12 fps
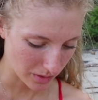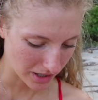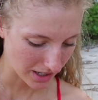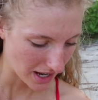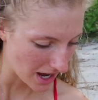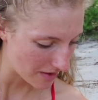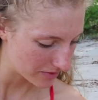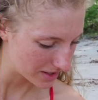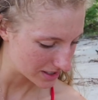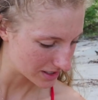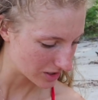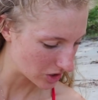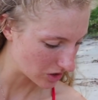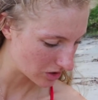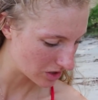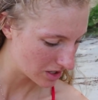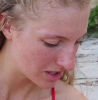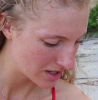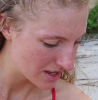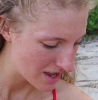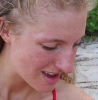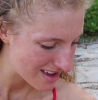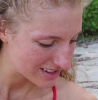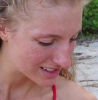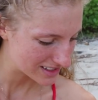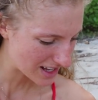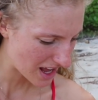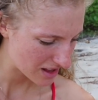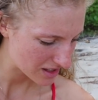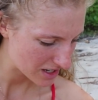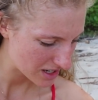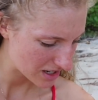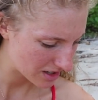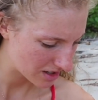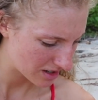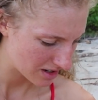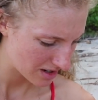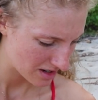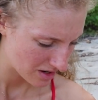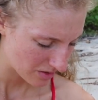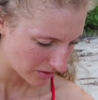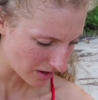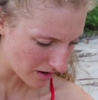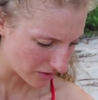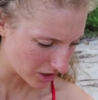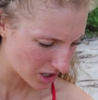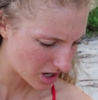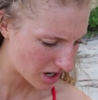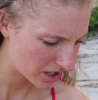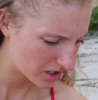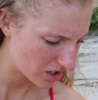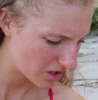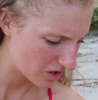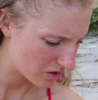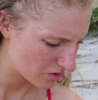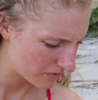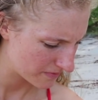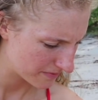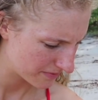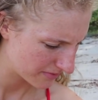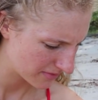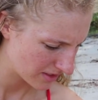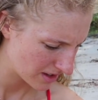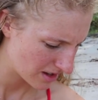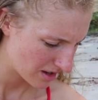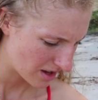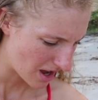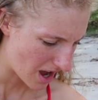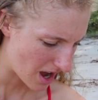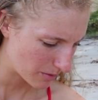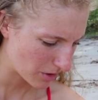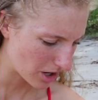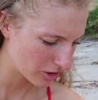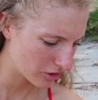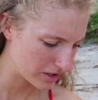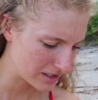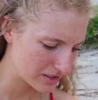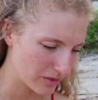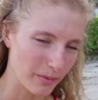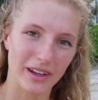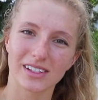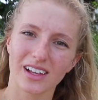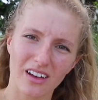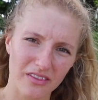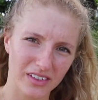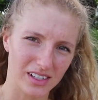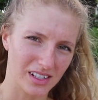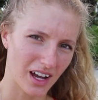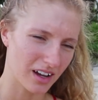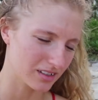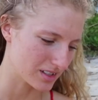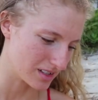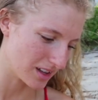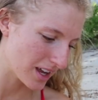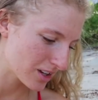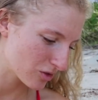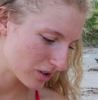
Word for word: we're gonna have this little salad, avocado. I brought greens for myself because Kyle doesn't like